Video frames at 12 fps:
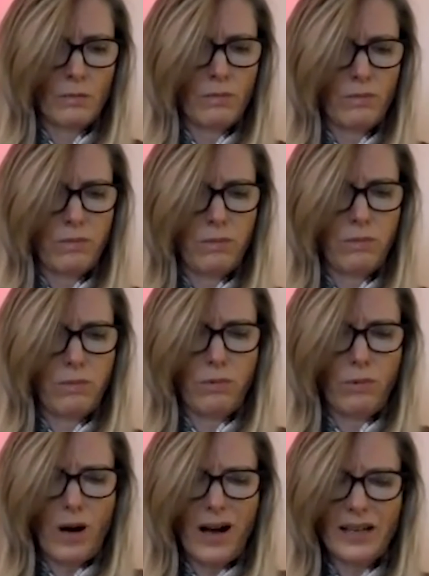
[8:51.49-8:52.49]

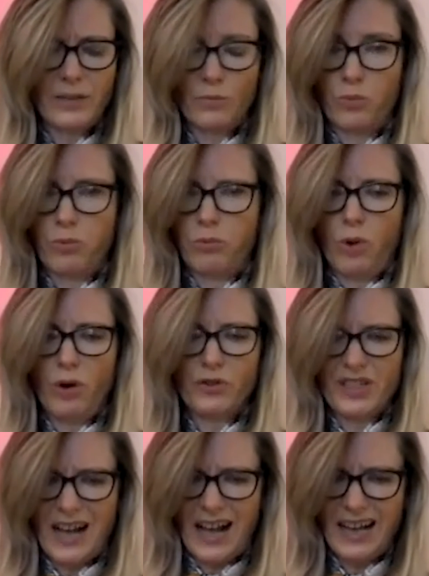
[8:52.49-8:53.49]
Why? What
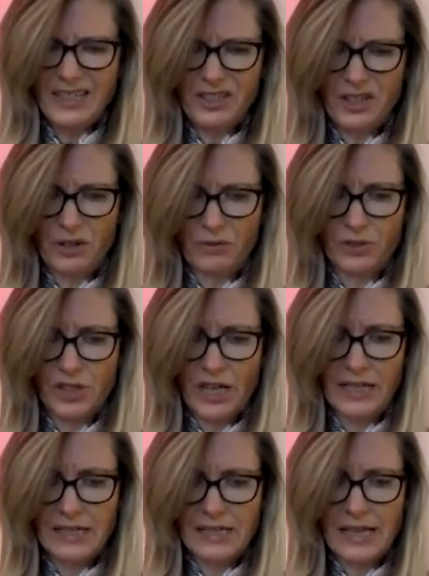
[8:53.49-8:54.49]
did I do?
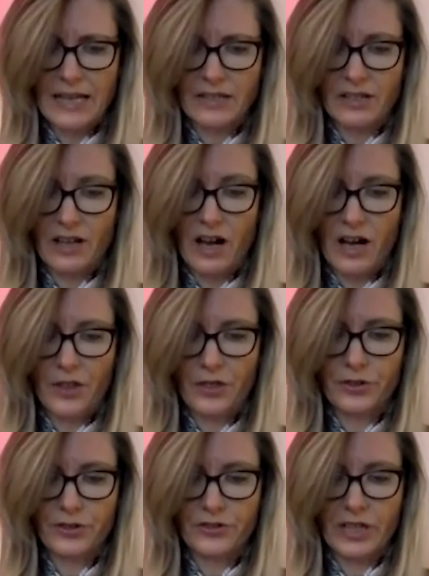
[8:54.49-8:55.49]
Janie said, her heart
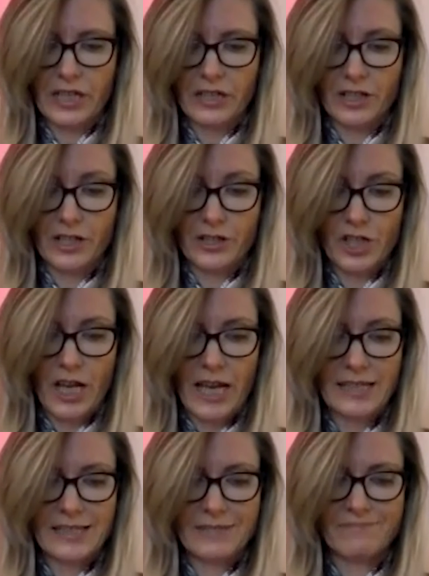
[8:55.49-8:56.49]
thundering in her
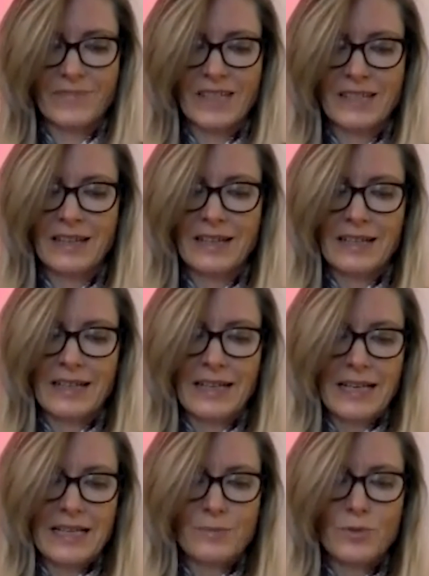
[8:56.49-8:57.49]
chest.
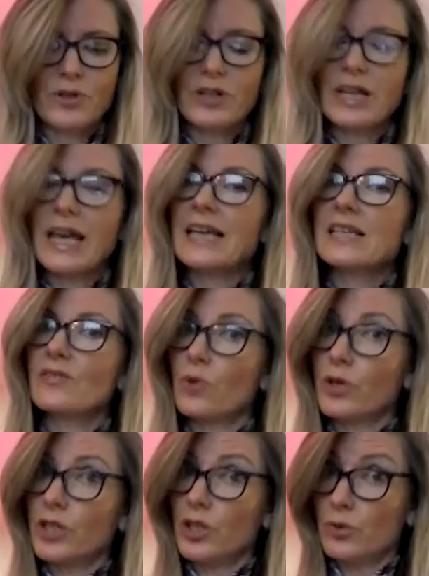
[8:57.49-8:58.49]
It's more a case of
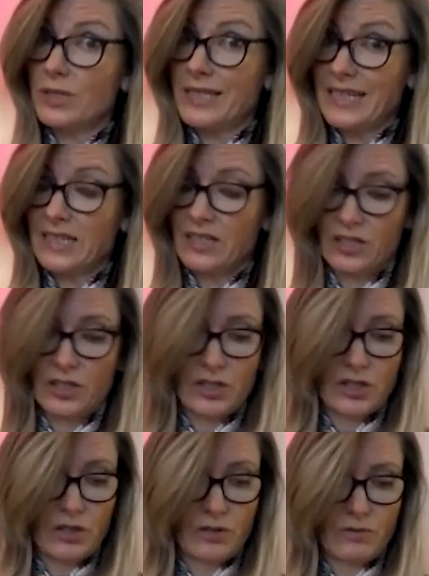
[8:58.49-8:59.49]
what you didn't
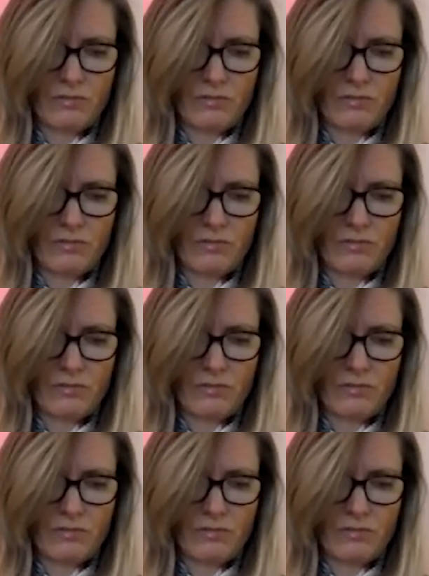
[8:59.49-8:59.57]
do.